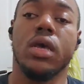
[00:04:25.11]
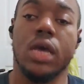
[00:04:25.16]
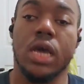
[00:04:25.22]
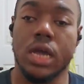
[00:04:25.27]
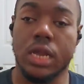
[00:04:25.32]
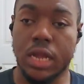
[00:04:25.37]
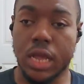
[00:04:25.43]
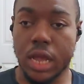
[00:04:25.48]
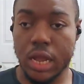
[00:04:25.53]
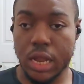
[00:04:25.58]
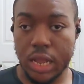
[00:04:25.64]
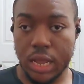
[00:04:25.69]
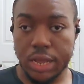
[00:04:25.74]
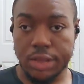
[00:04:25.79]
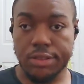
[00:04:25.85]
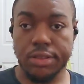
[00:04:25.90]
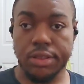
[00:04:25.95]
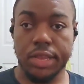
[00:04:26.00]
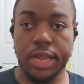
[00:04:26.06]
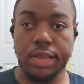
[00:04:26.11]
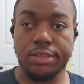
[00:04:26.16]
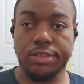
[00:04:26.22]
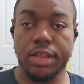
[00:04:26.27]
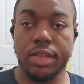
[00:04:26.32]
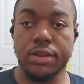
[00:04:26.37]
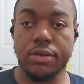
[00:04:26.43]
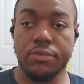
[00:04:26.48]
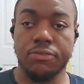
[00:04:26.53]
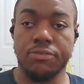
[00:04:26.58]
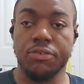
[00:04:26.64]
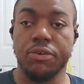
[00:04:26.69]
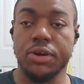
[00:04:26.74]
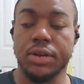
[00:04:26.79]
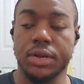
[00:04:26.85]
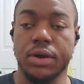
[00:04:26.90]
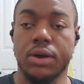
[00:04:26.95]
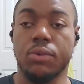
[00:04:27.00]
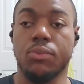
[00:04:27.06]
and it is less than a
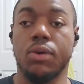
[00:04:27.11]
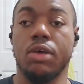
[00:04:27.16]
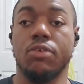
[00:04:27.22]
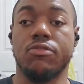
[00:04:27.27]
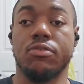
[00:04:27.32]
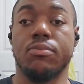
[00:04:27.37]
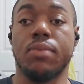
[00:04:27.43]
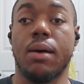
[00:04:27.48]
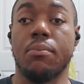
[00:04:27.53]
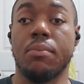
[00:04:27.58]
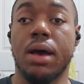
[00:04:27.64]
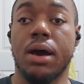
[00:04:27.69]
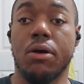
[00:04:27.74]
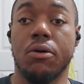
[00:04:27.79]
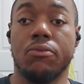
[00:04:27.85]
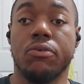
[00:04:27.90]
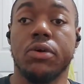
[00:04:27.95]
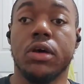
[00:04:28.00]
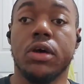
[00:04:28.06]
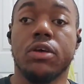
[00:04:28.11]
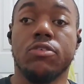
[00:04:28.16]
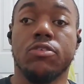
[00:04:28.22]
foot away from my mouth.